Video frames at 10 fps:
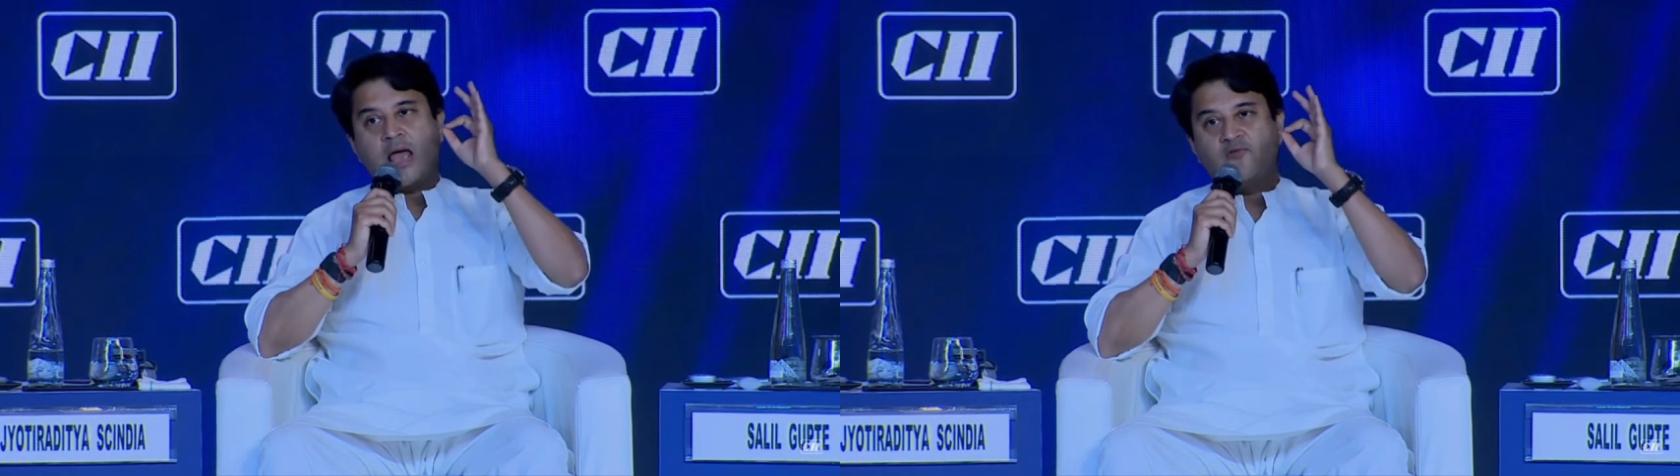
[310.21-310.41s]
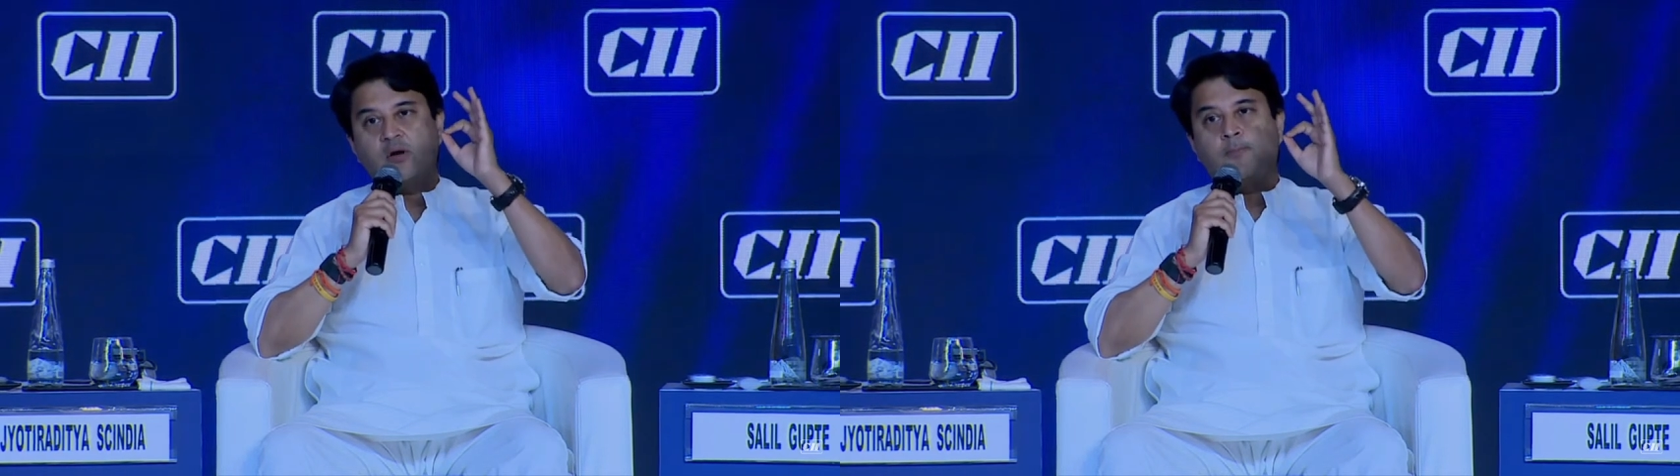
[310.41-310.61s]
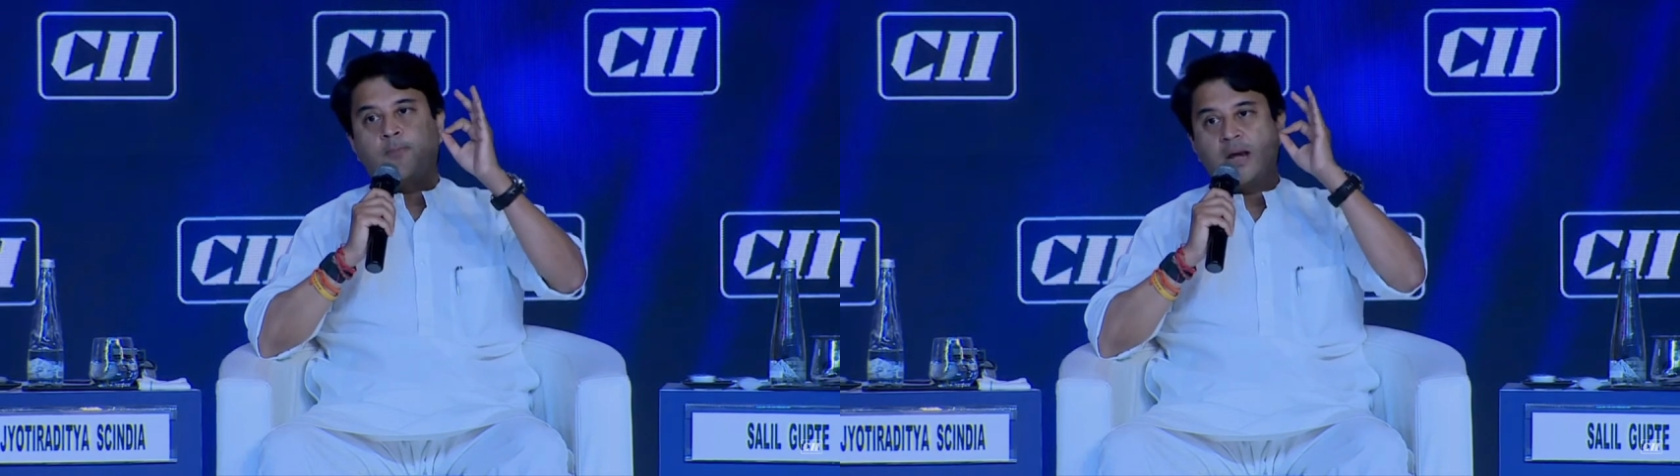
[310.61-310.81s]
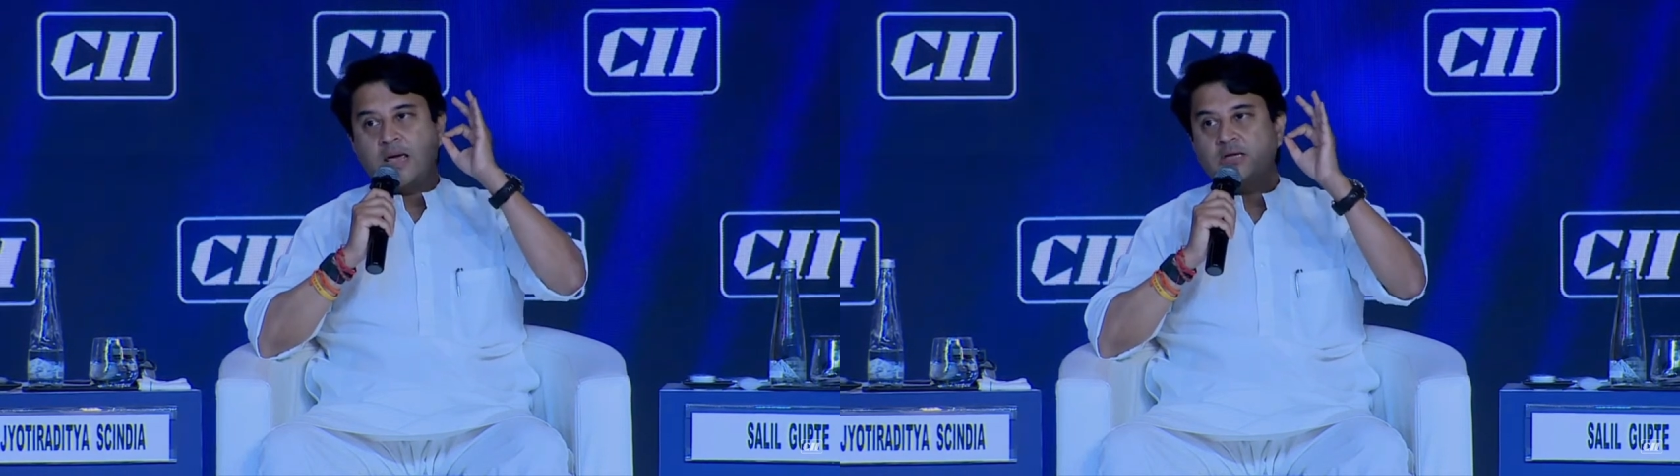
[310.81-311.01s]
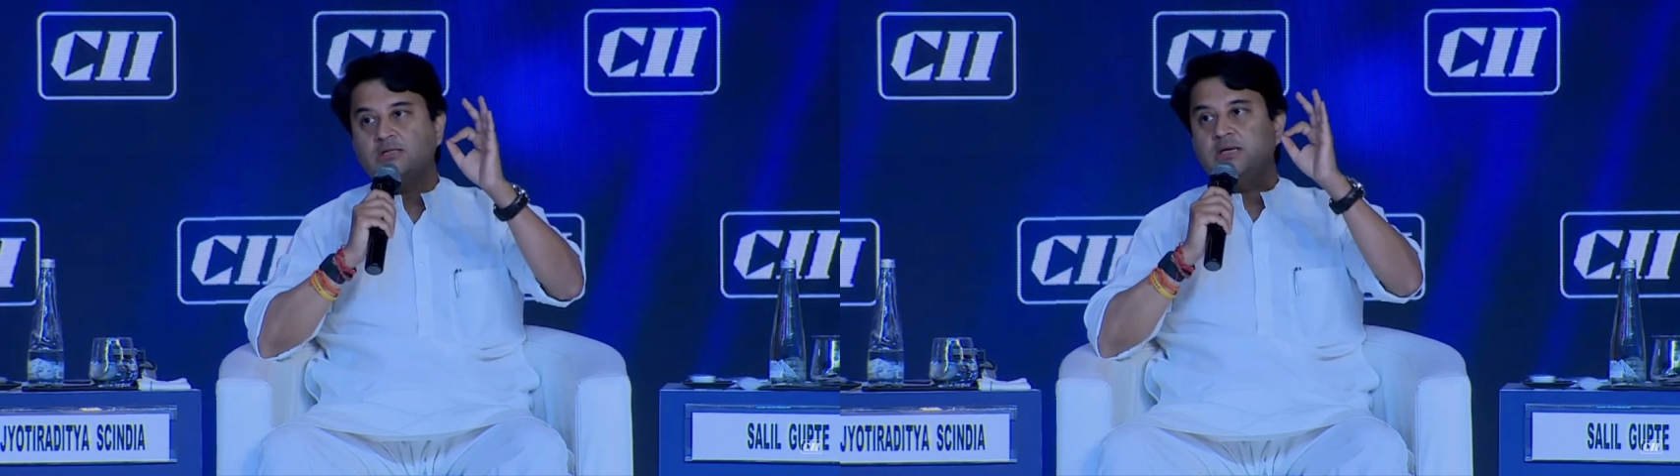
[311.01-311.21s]
ever
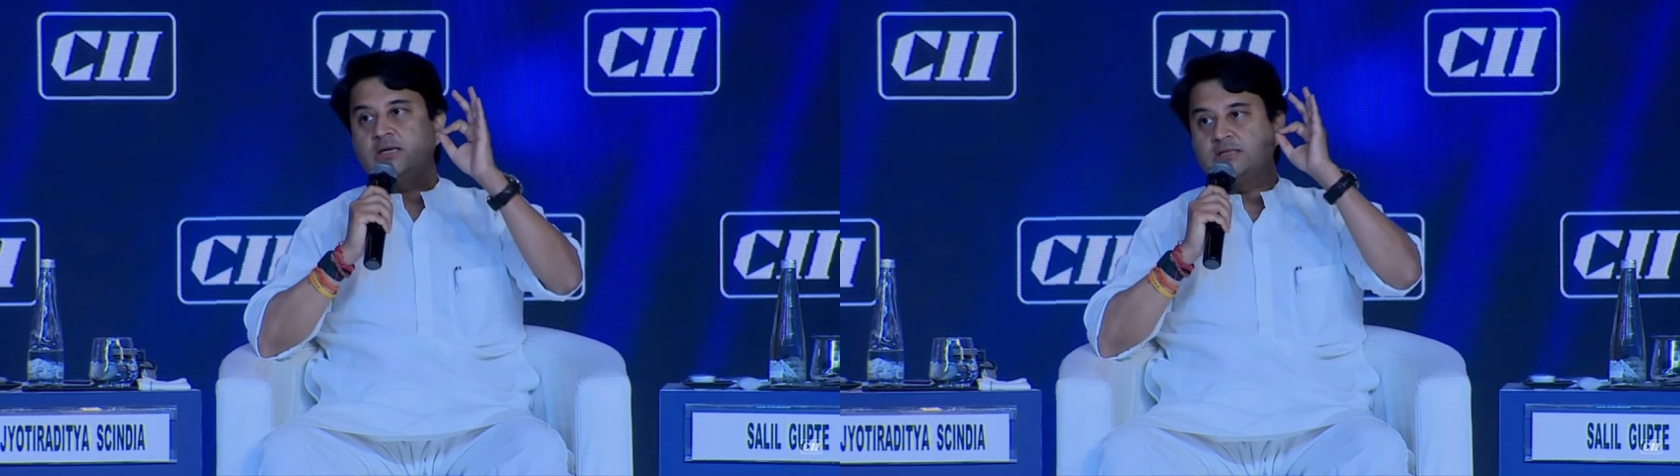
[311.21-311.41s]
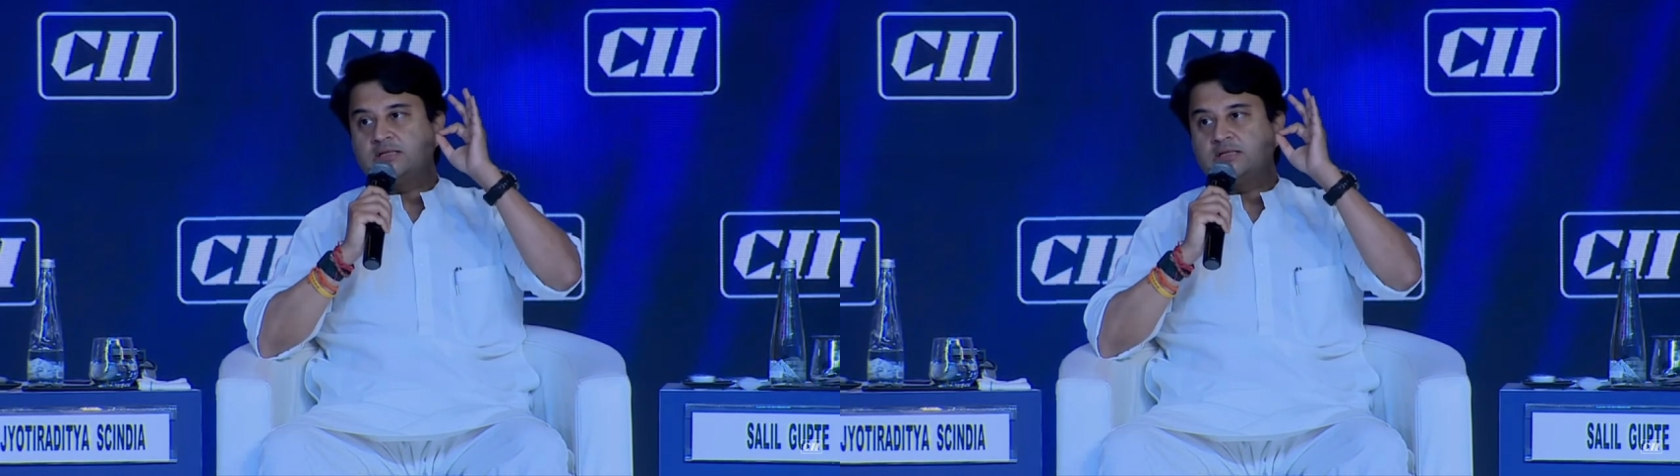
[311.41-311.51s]
placed in